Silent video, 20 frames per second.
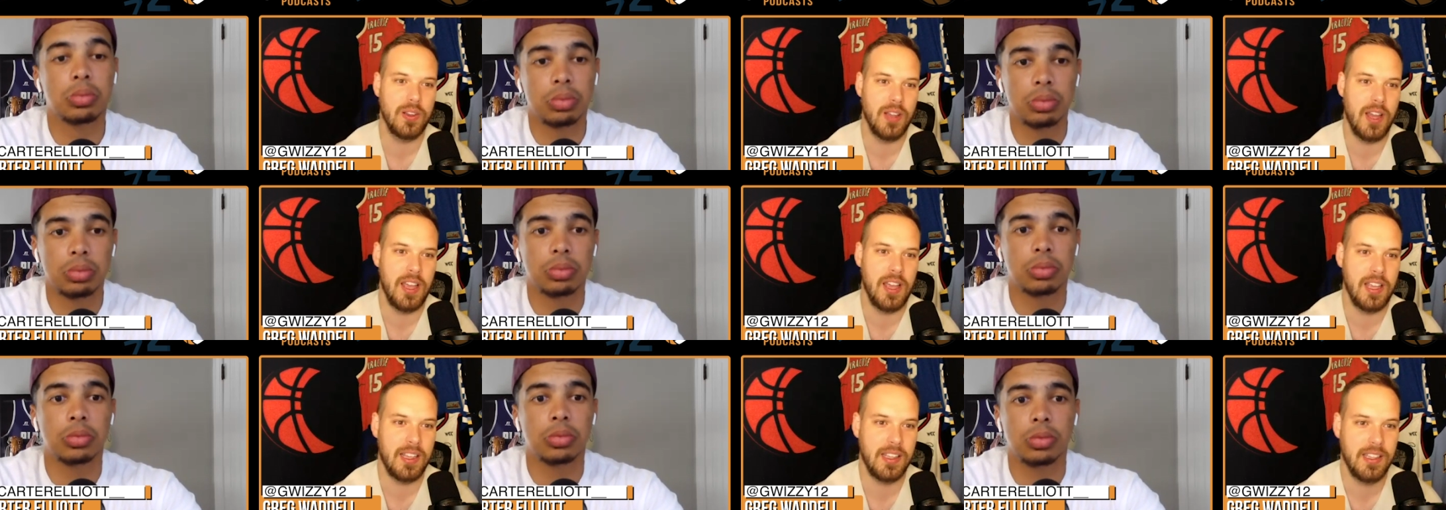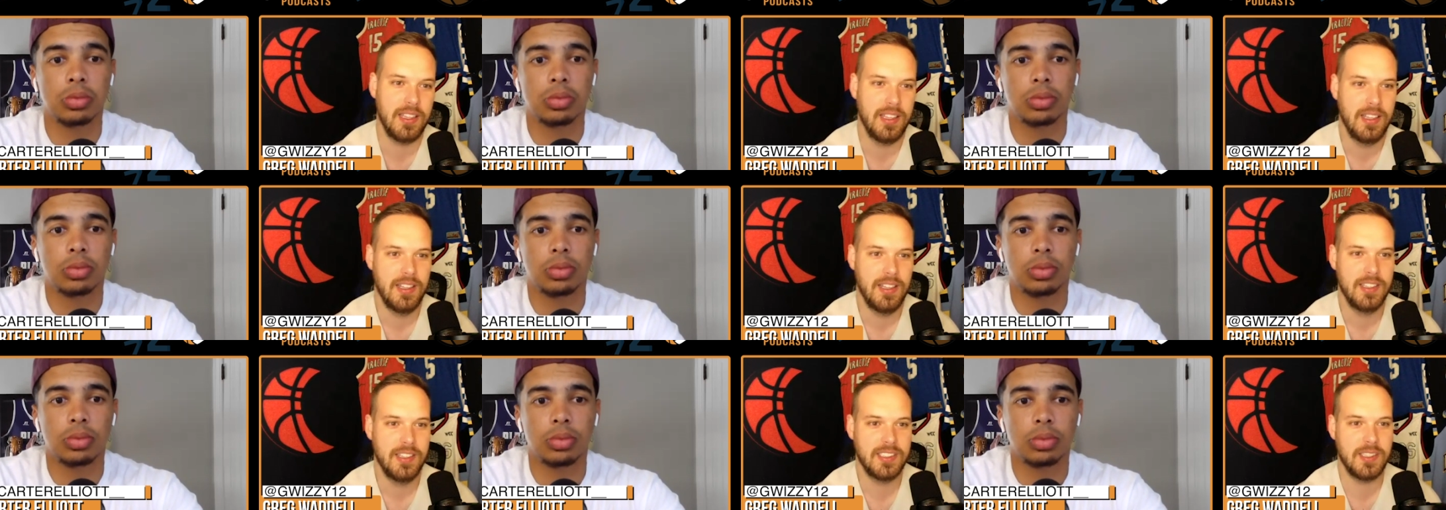Speaker 1: Like
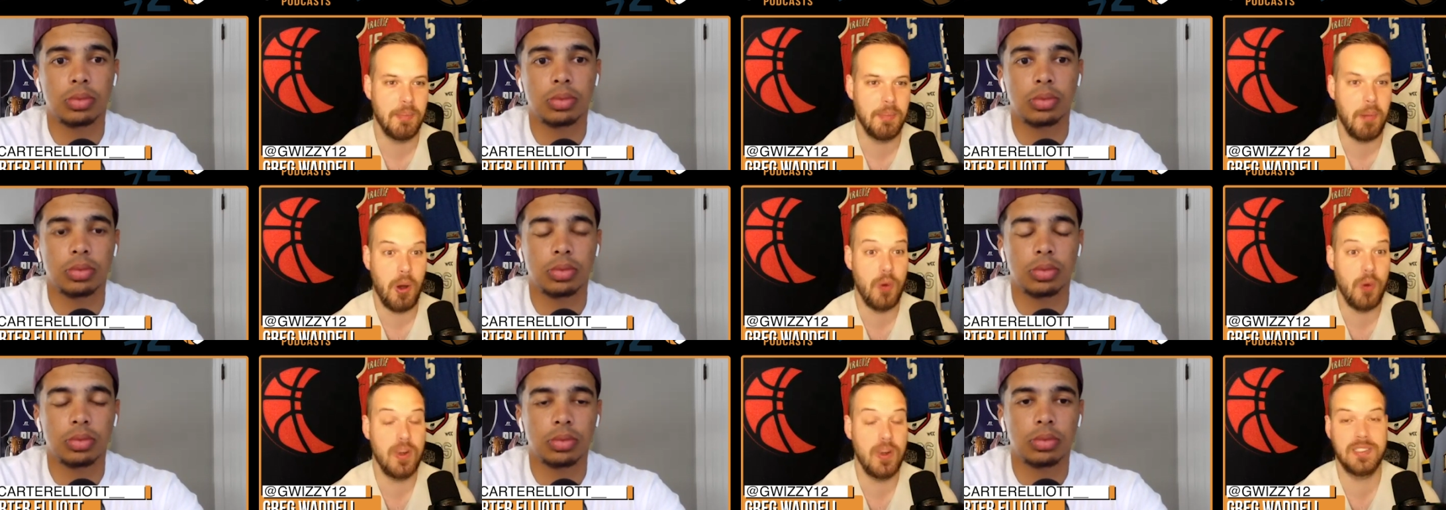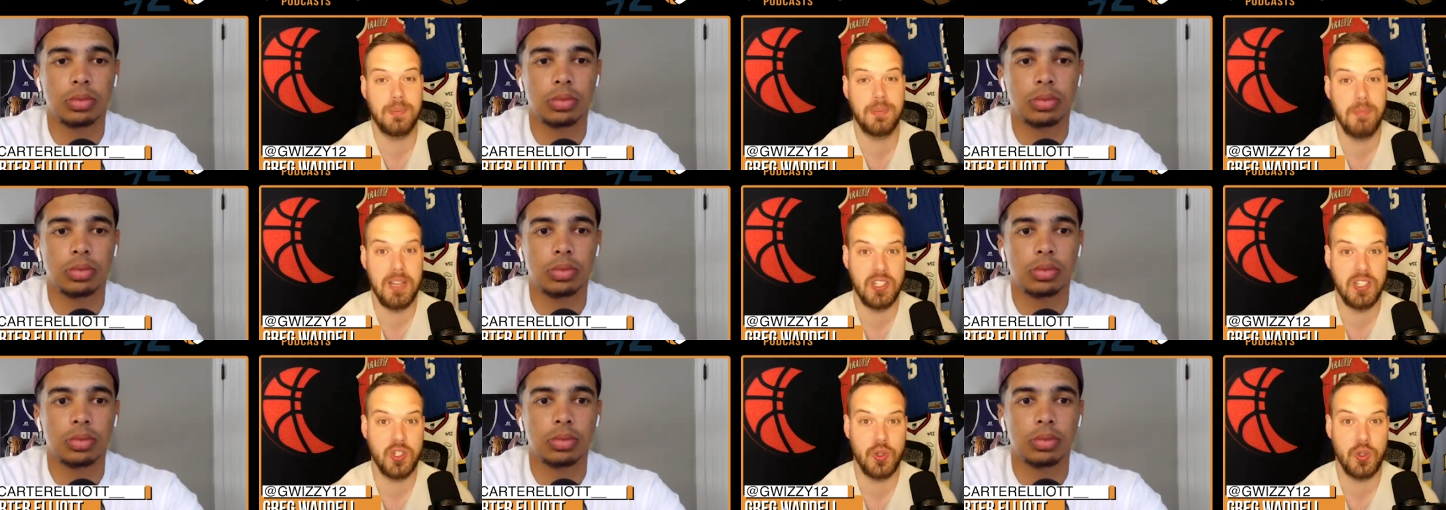Sabonis,
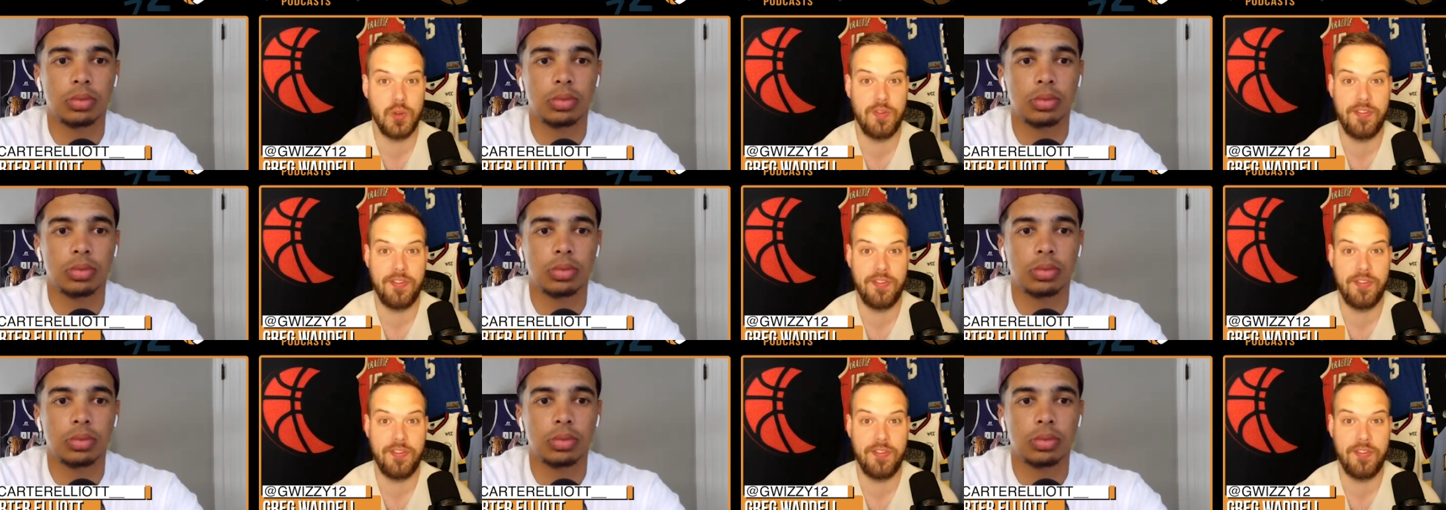Mitchell,